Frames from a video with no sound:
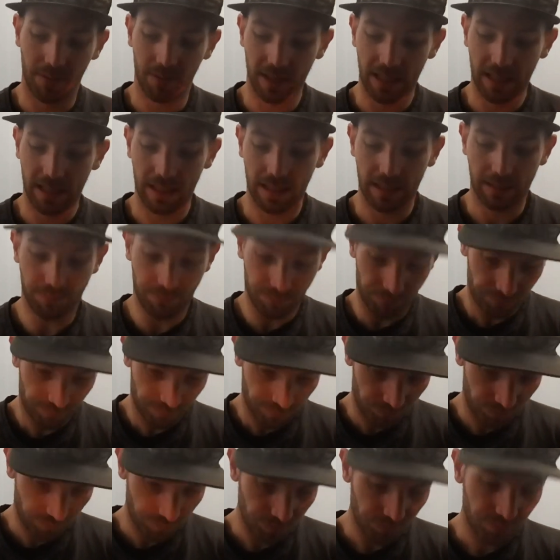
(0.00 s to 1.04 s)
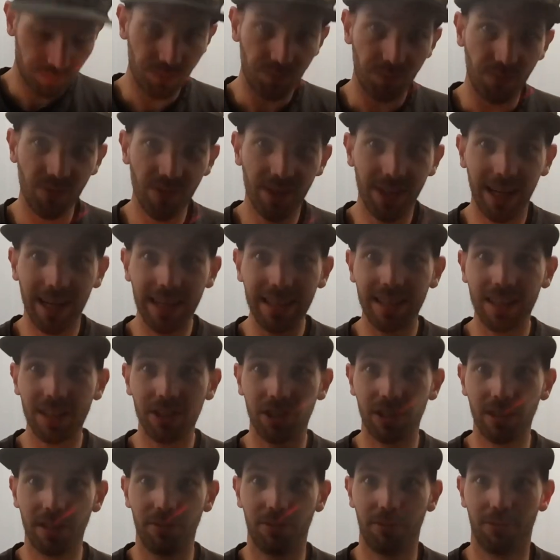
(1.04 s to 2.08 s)
I
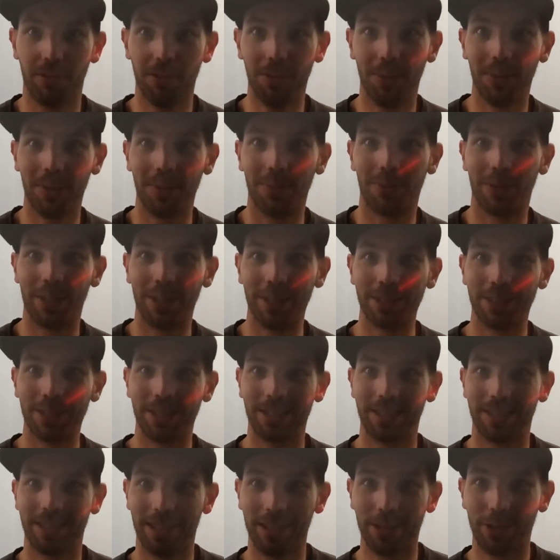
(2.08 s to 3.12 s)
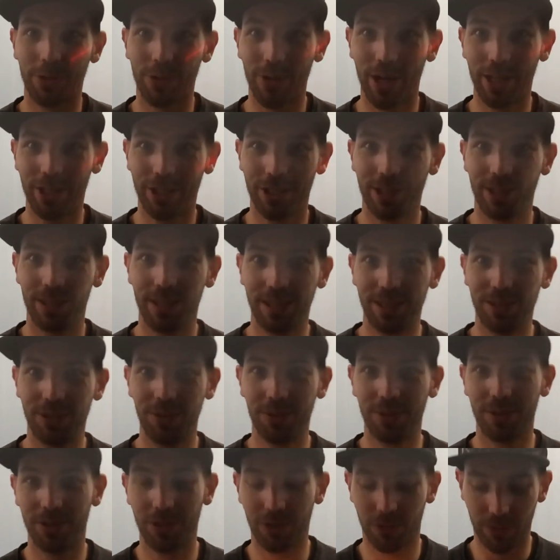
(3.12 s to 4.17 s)
actually flew it once and crashed it
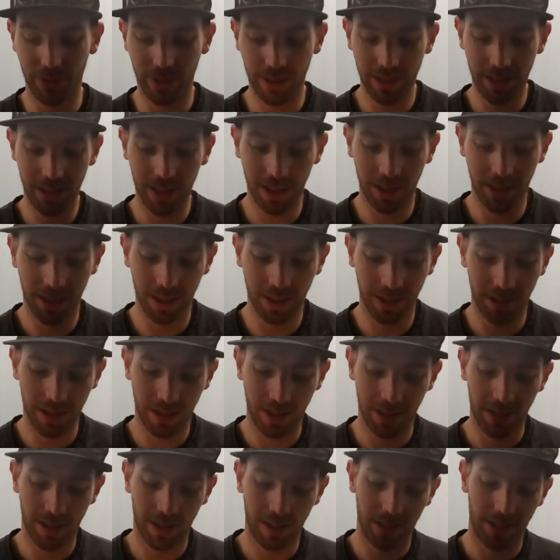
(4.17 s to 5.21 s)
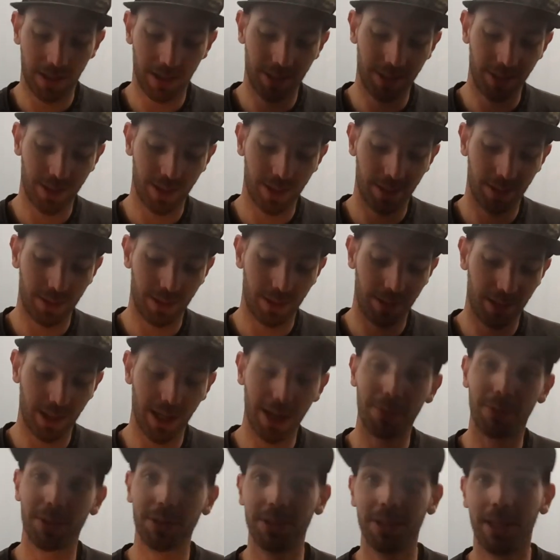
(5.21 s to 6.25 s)
into a tree.
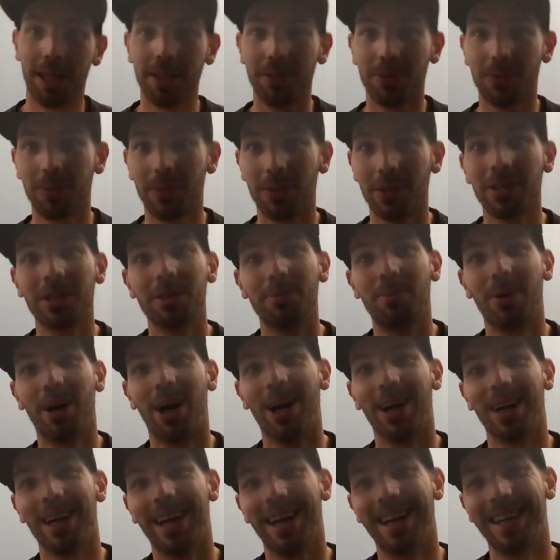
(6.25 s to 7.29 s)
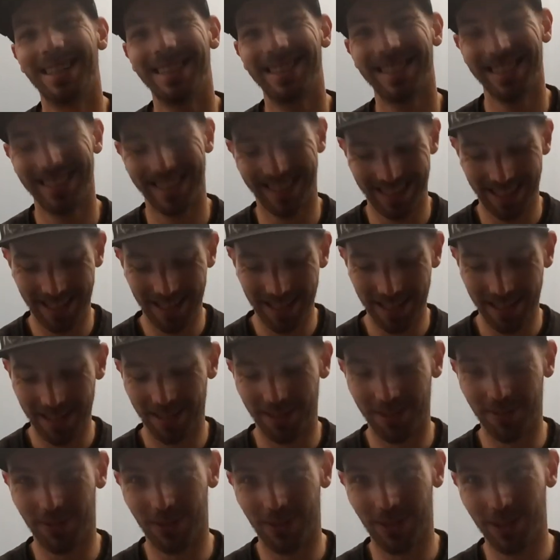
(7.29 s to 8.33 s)
That was not the worst part.
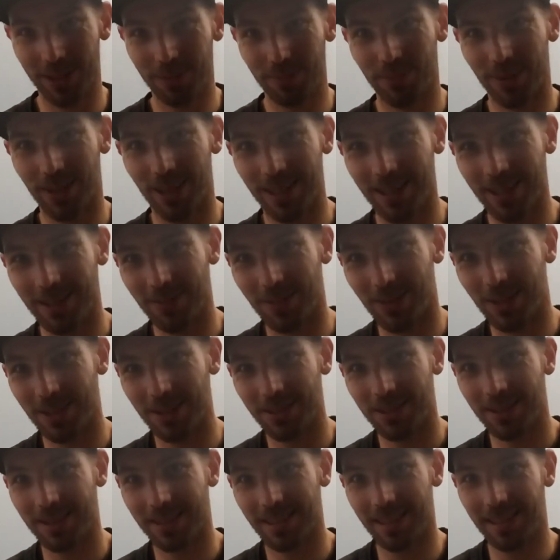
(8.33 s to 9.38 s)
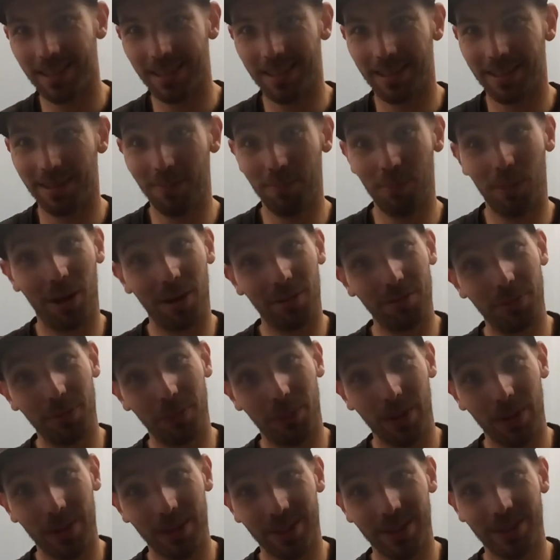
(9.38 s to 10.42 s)
The worst part, it was above the
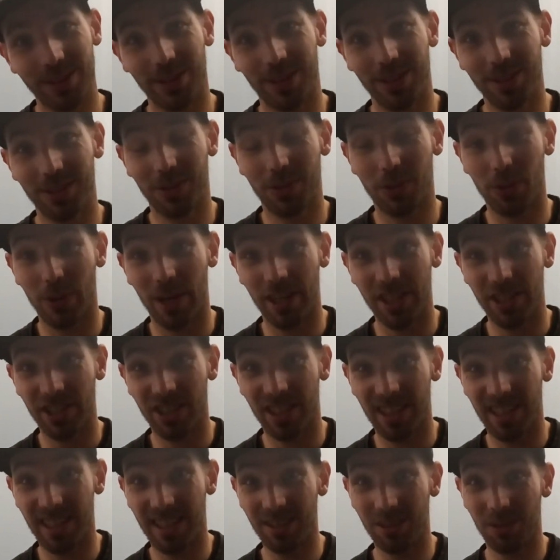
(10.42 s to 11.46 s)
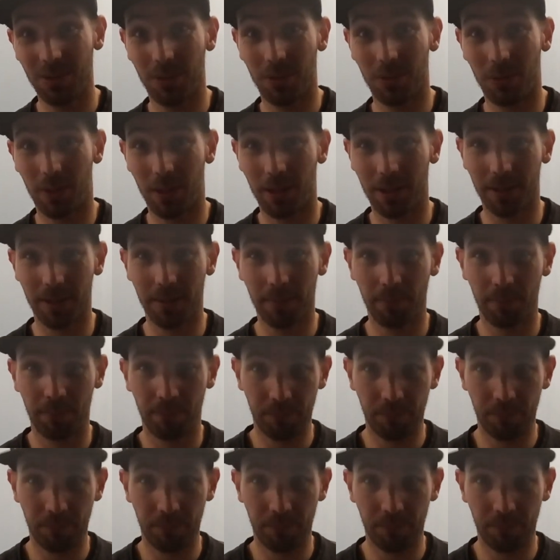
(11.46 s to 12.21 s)
water, so it crashed into the water.